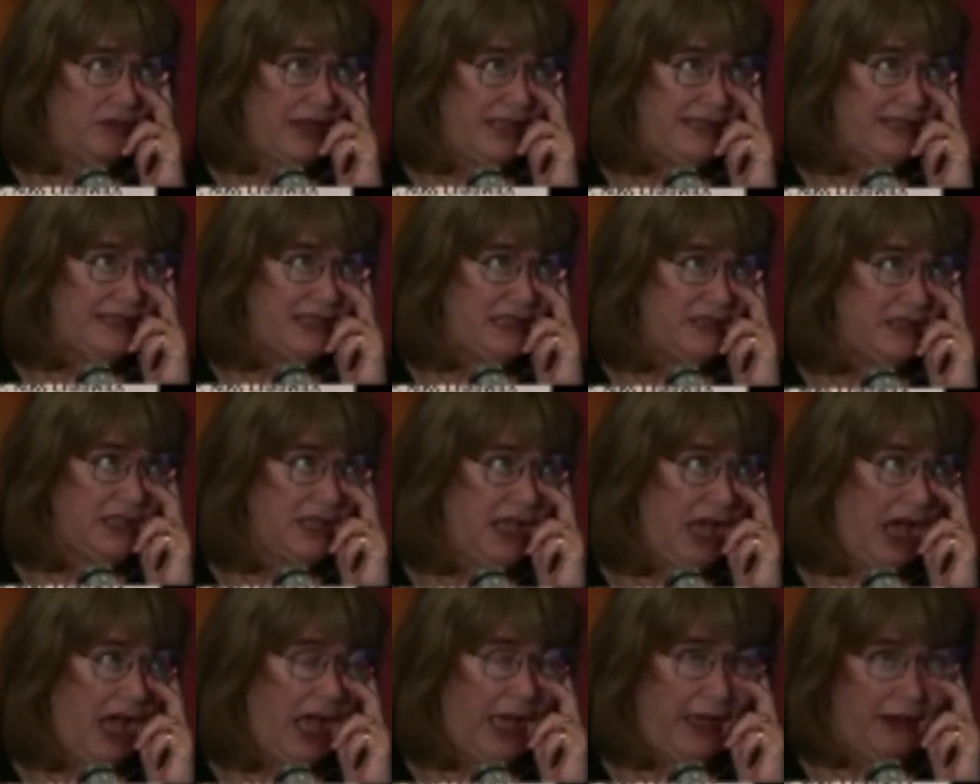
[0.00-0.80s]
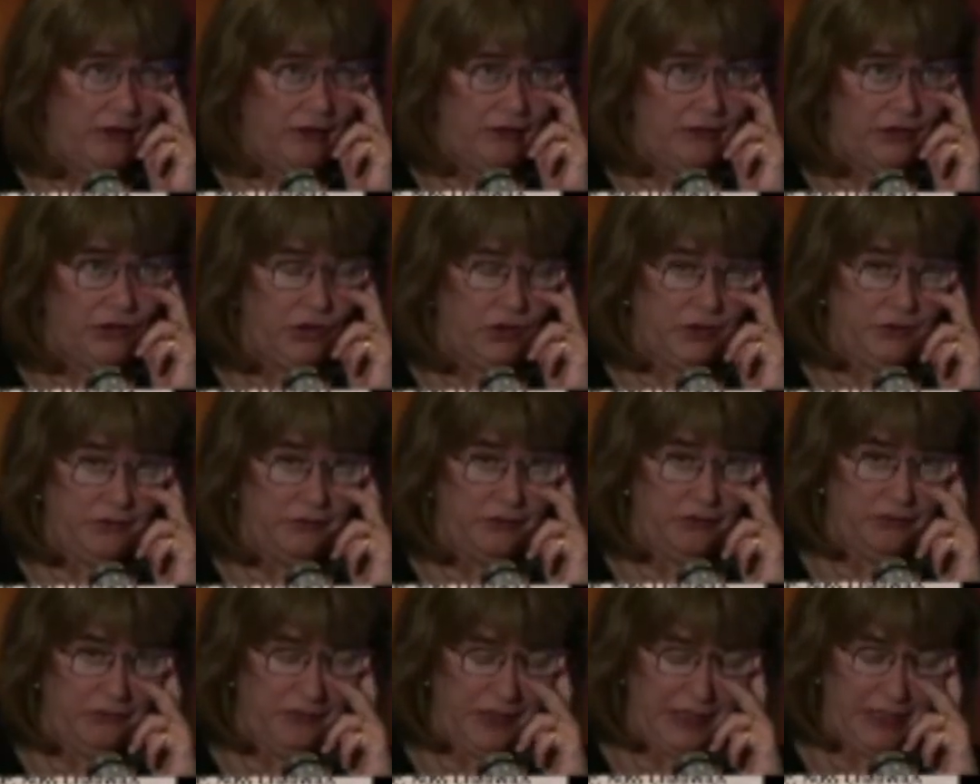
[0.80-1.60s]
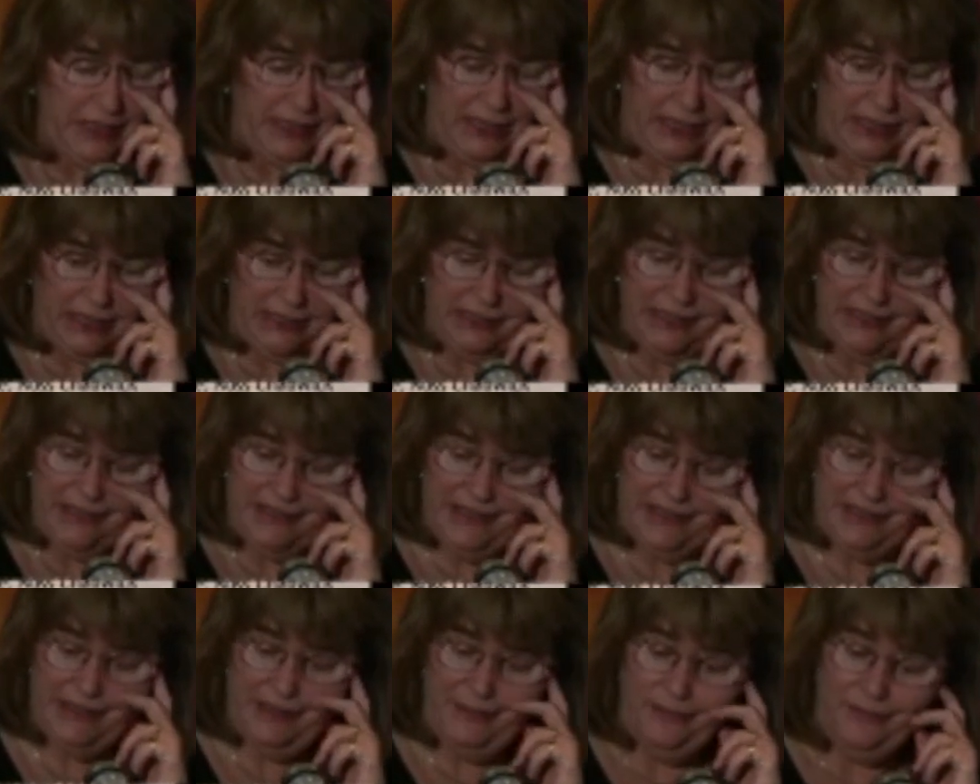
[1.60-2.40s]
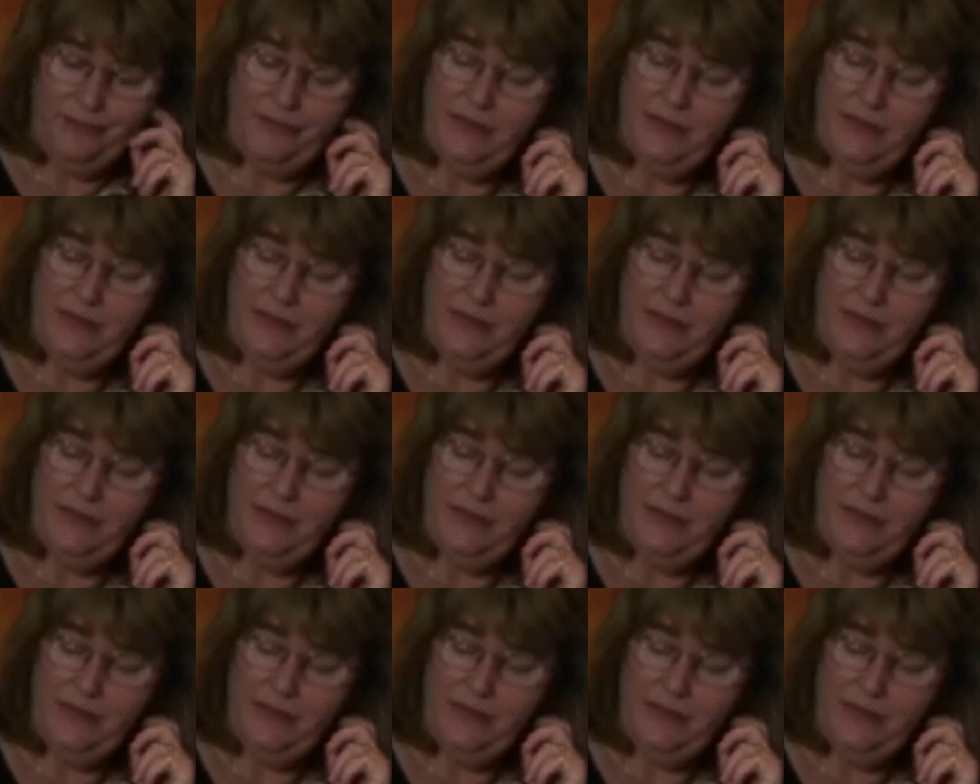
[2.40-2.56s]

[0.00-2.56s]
raising the ire of a lot of graffiti artists.